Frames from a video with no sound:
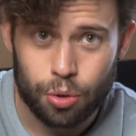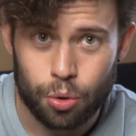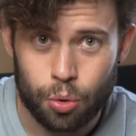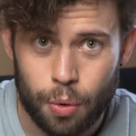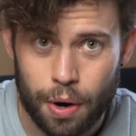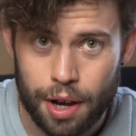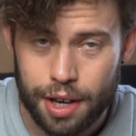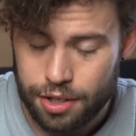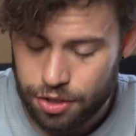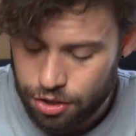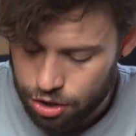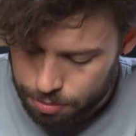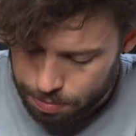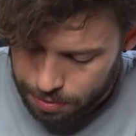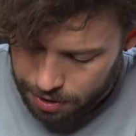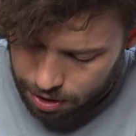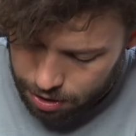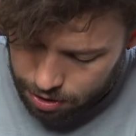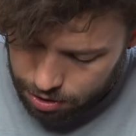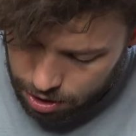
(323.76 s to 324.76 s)
always, just
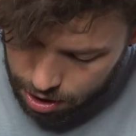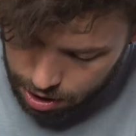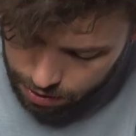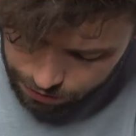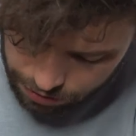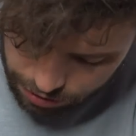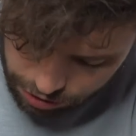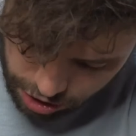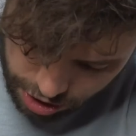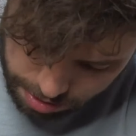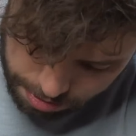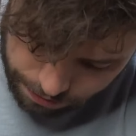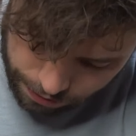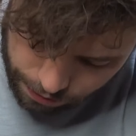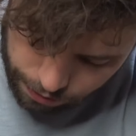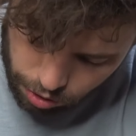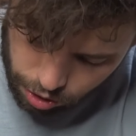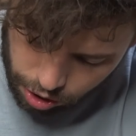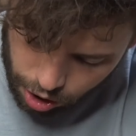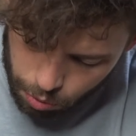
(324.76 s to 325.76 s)
because after the gym, if
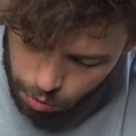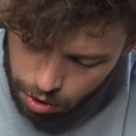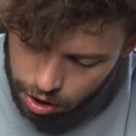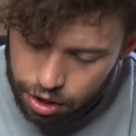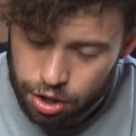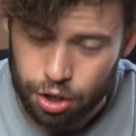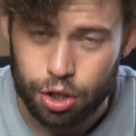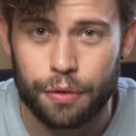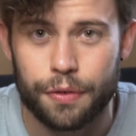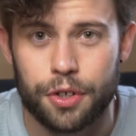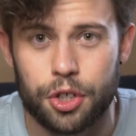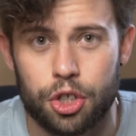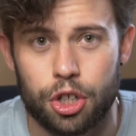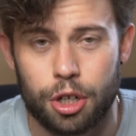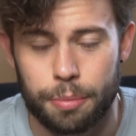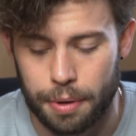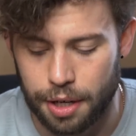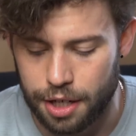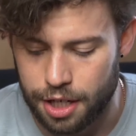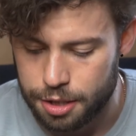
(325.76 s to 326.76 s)
I've got to go work in a coffee
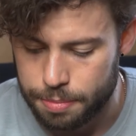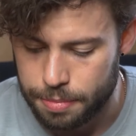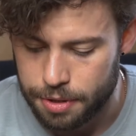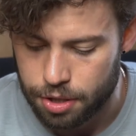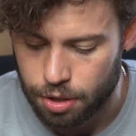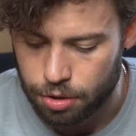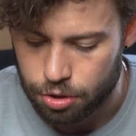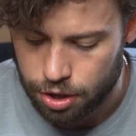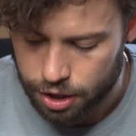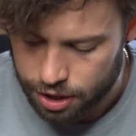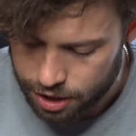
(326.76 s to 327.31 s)
shop, I need to be socially